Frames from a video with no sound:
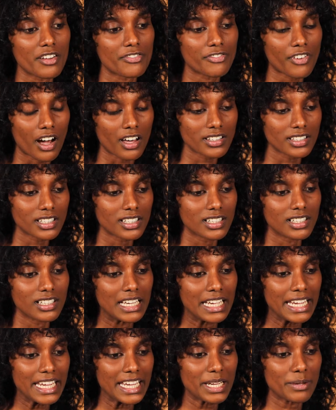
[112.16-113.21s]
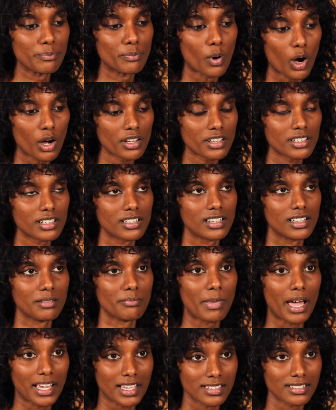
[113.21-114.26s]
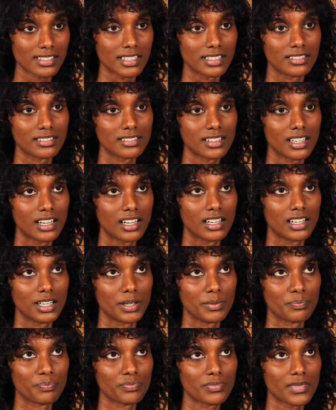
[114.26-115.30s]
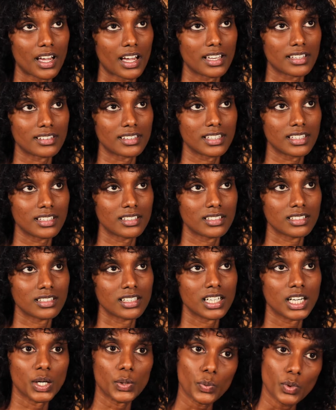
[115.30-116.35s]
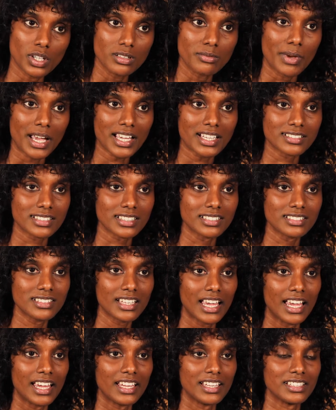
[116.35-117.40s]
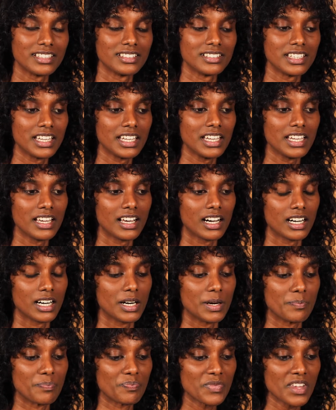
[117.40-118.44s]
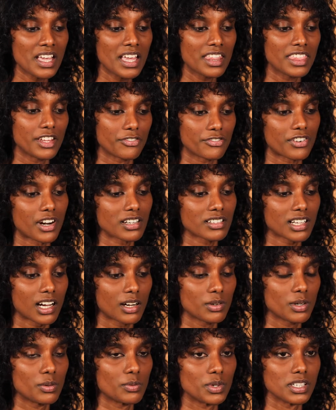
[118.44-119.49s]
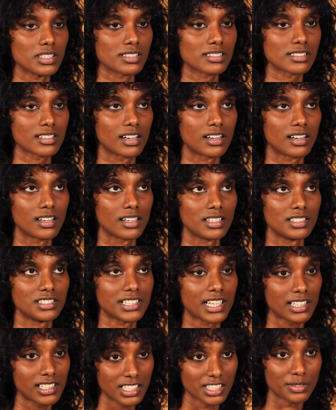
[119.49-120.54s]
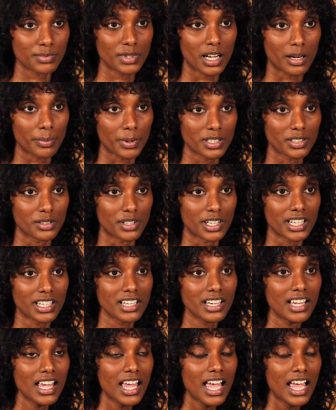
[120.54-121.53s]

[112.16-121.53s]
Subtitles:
father, he bought a magazine, I think Her World magazine, and the front cover was Jayalakshmi Appadure,